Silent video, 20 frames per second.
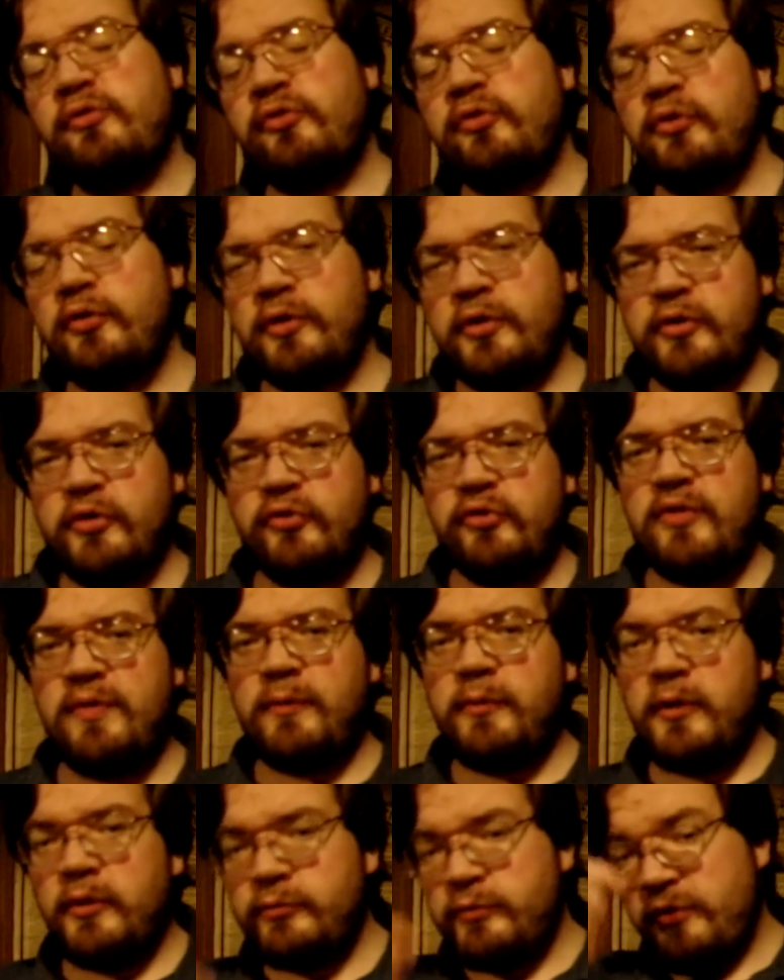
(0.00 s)
to Chrissy the
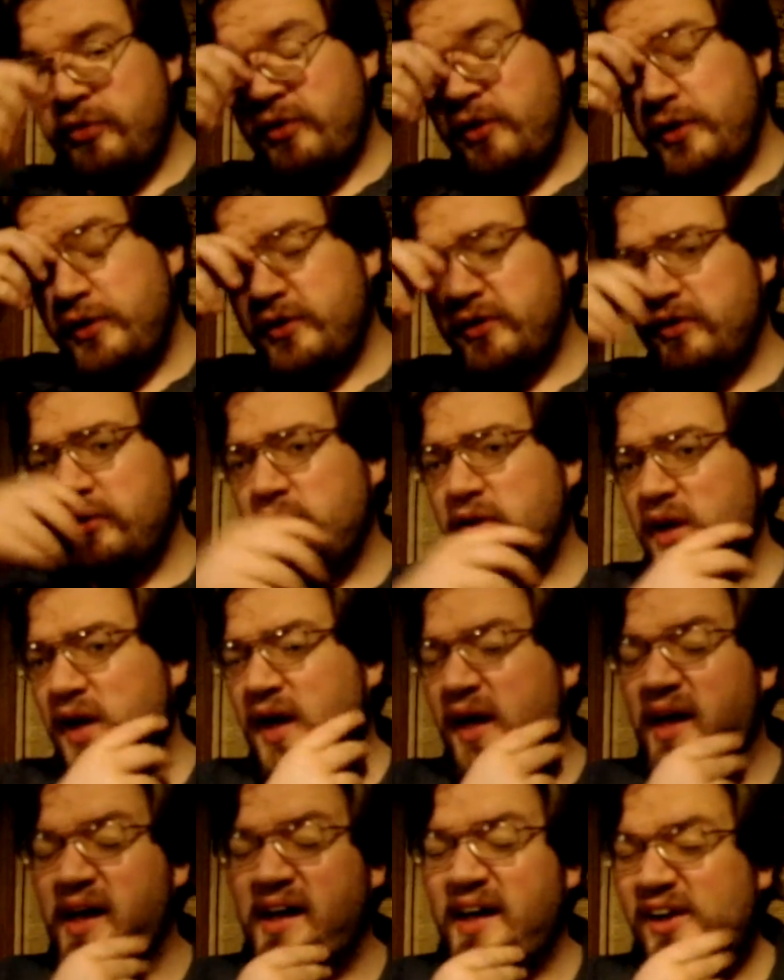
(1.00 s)
World Within
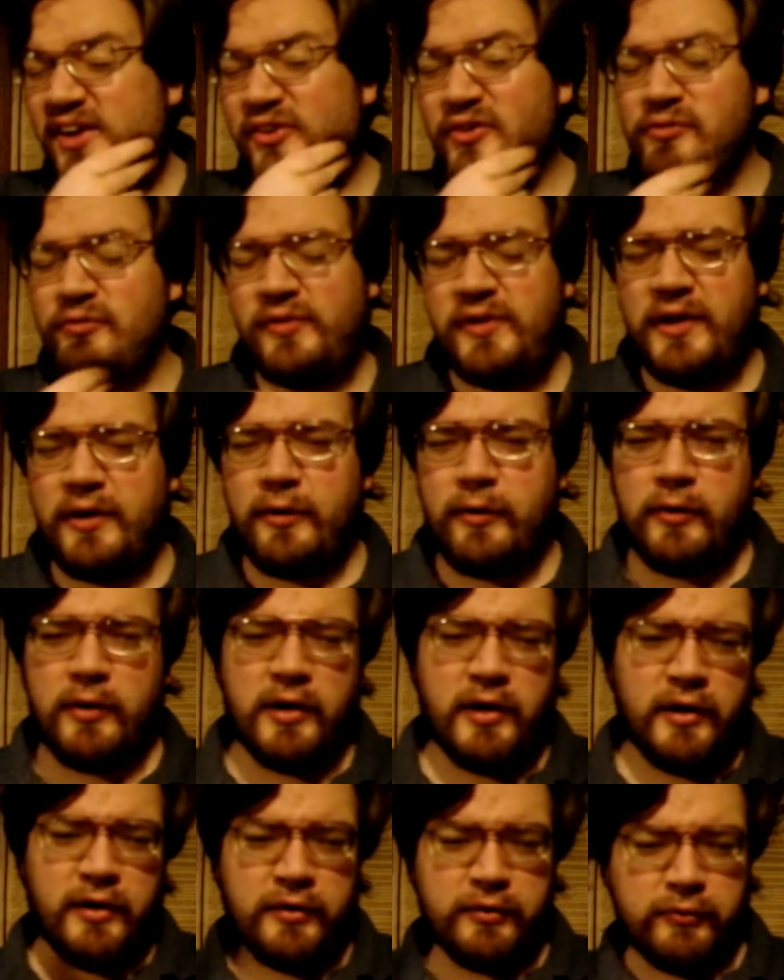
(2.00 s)
and your video
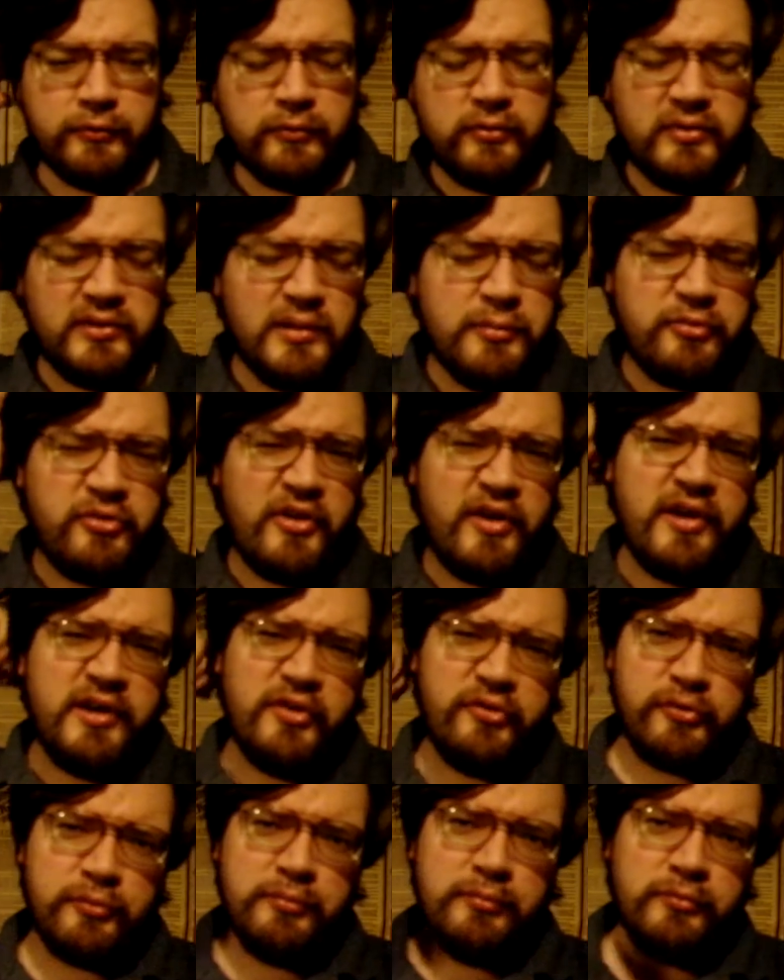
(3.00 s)
on
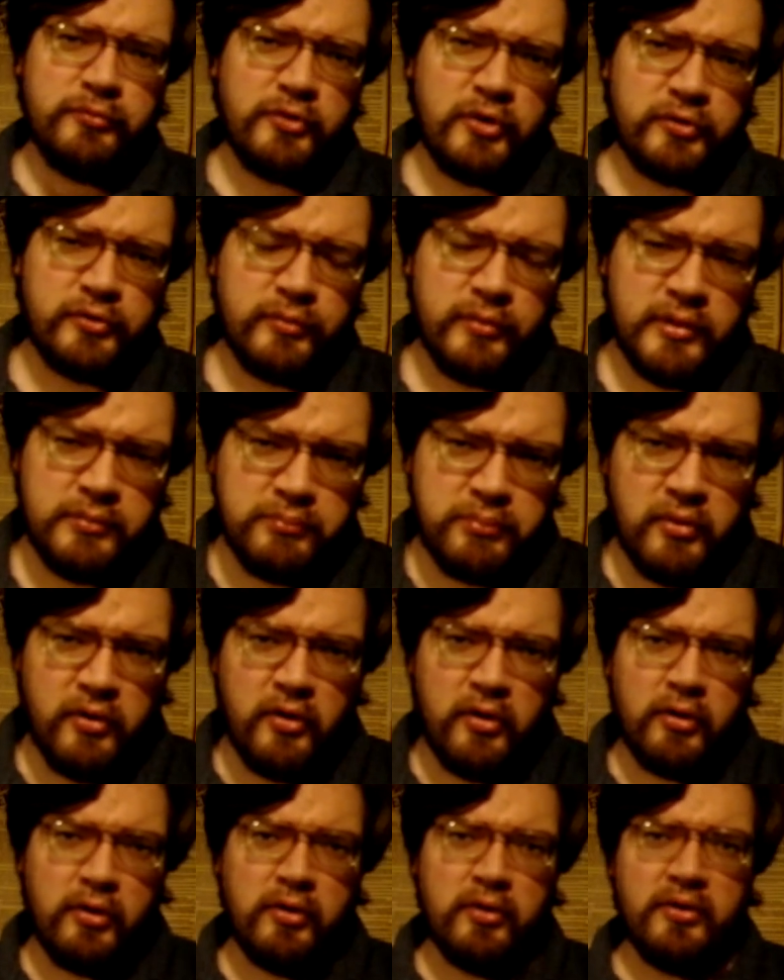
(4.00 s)
libertarianism, Dr. Ron
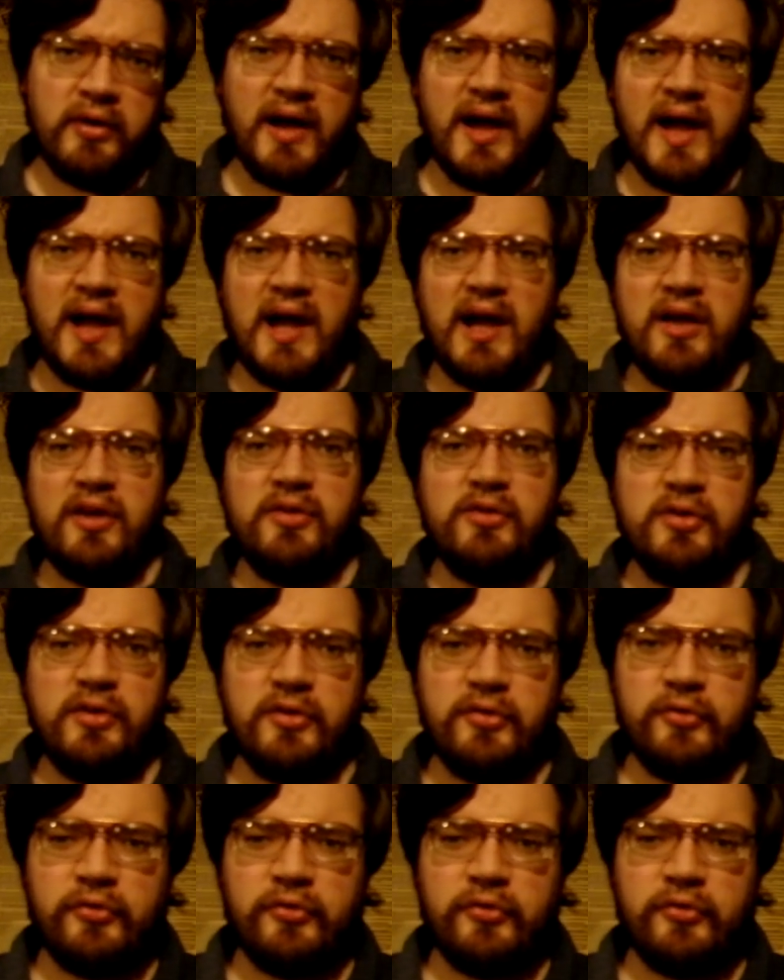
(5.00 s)
Paul, and